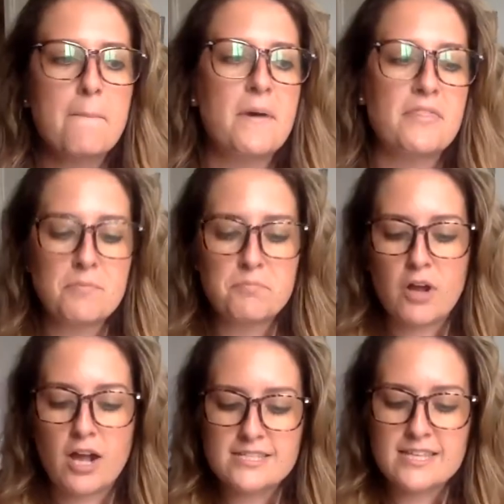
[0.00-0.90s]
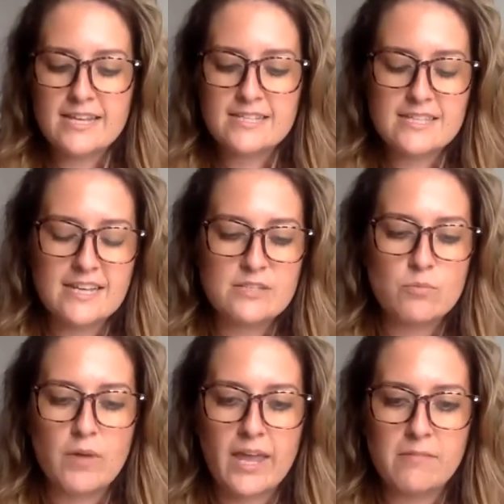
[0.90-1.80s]
but the process
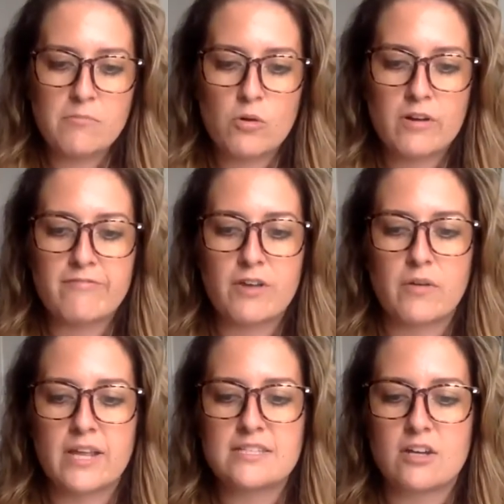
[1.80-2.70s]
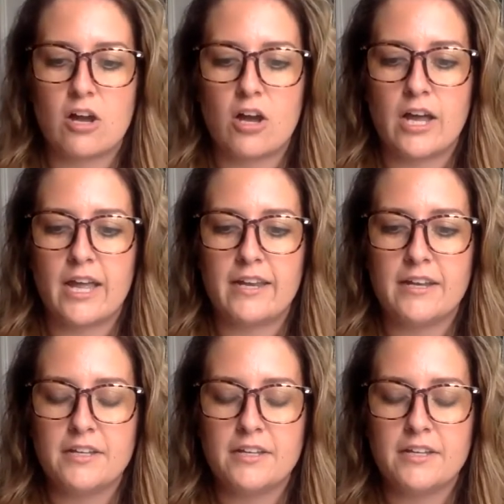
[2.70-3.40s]
is way more focused on